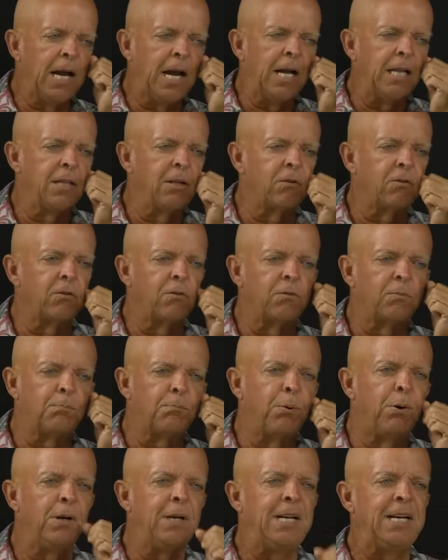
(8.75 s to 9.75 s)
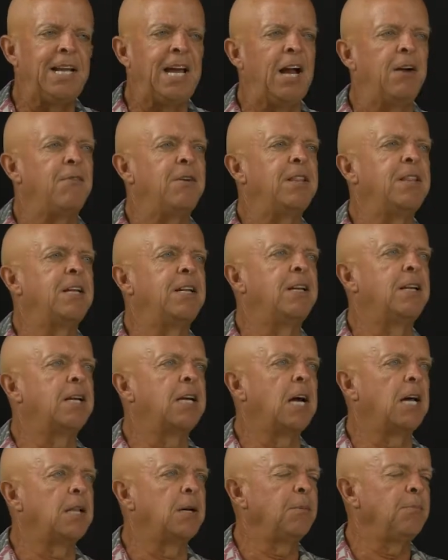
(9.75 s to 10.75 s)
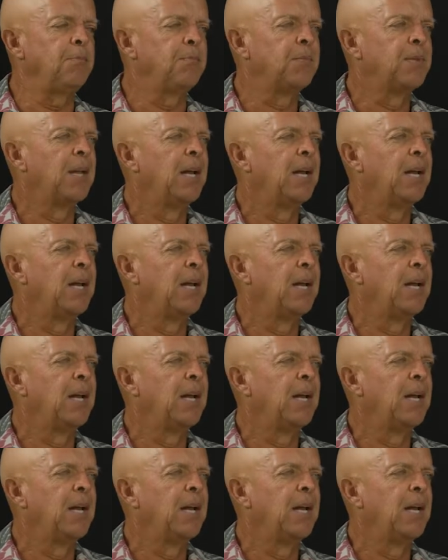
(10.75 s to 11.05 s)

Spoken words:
and this is putting everything together.